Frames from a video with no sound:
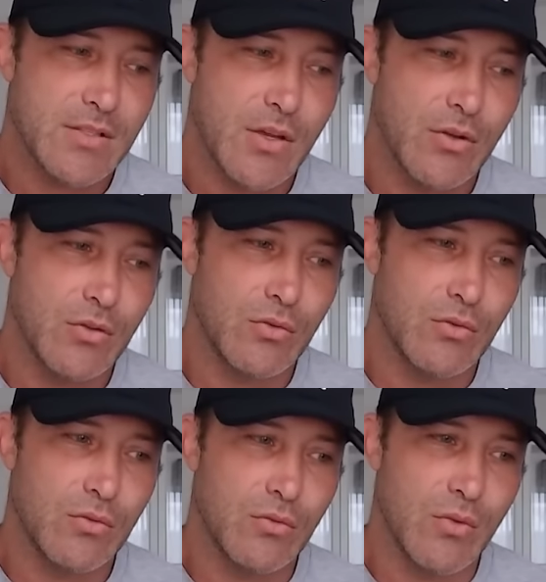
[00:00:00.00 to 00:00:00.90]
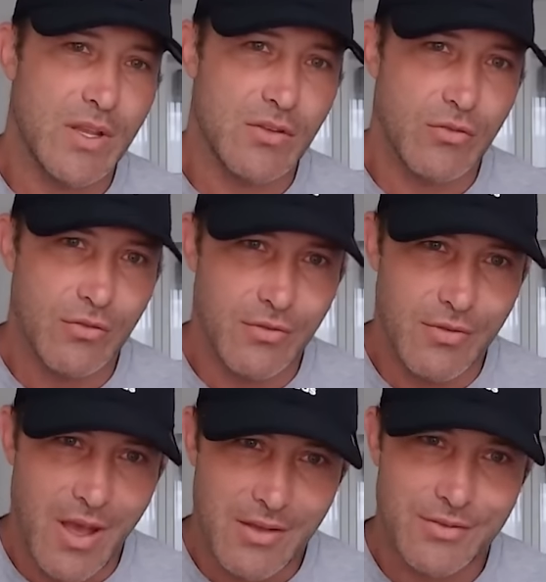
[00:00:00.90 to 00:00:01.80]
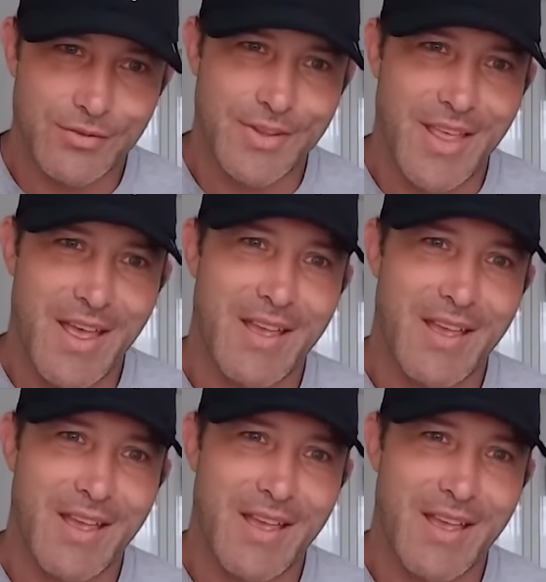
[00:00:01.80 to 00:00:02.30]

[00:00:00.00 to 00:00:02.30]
So when you're not doing